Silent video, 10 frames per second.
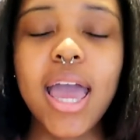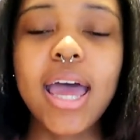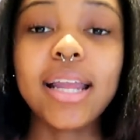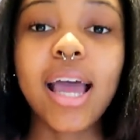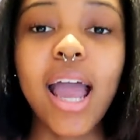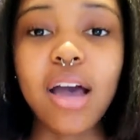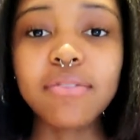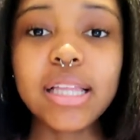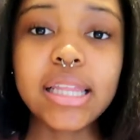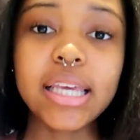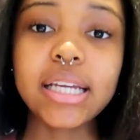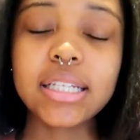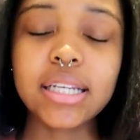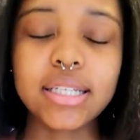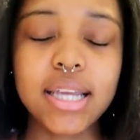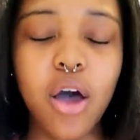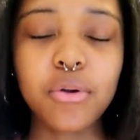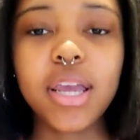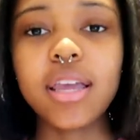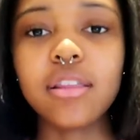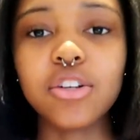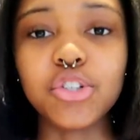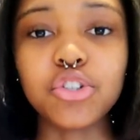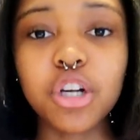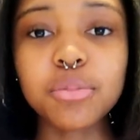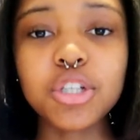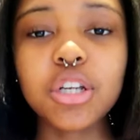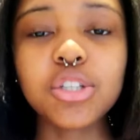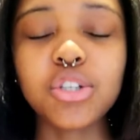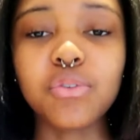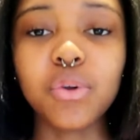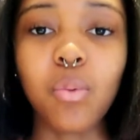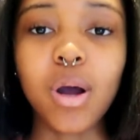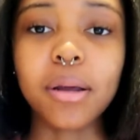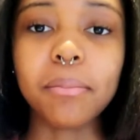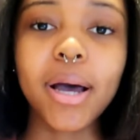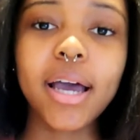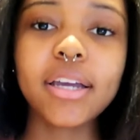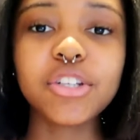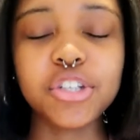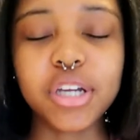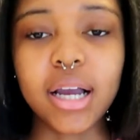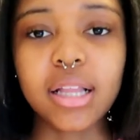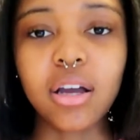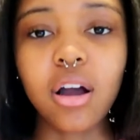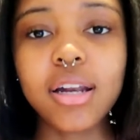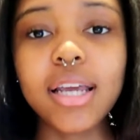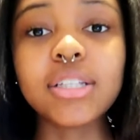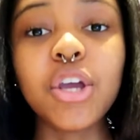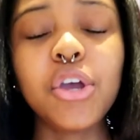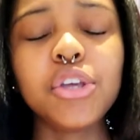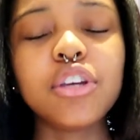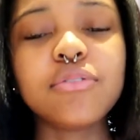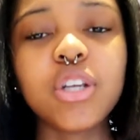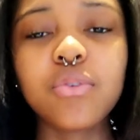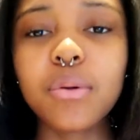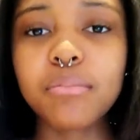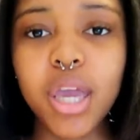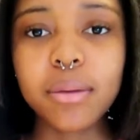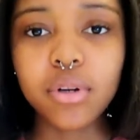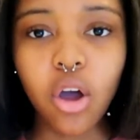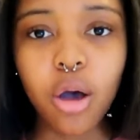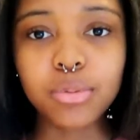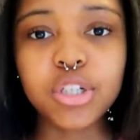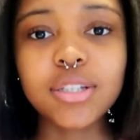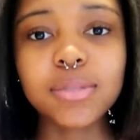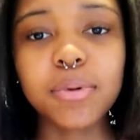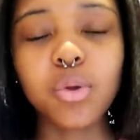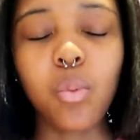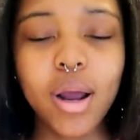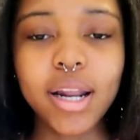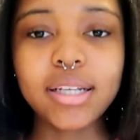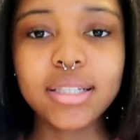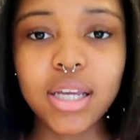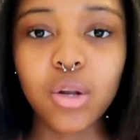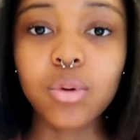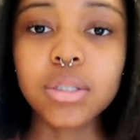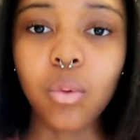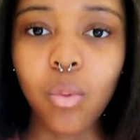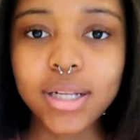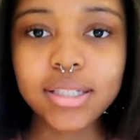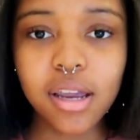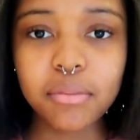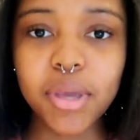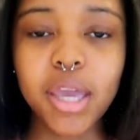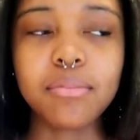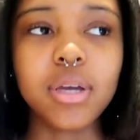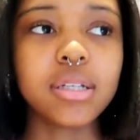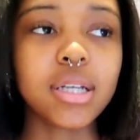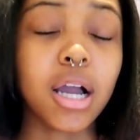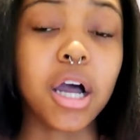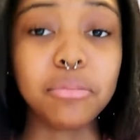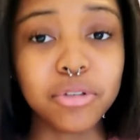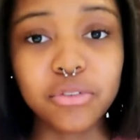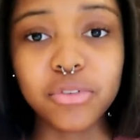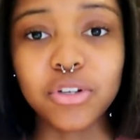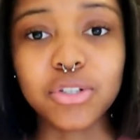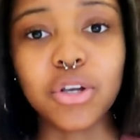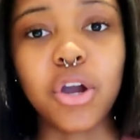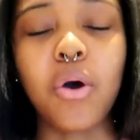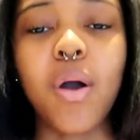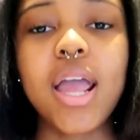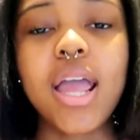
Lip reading: and I have it linked down in the description, so if you want to buy it you can click on it. You have different payment options, but the one I did was a one-time payment a couple of years ago,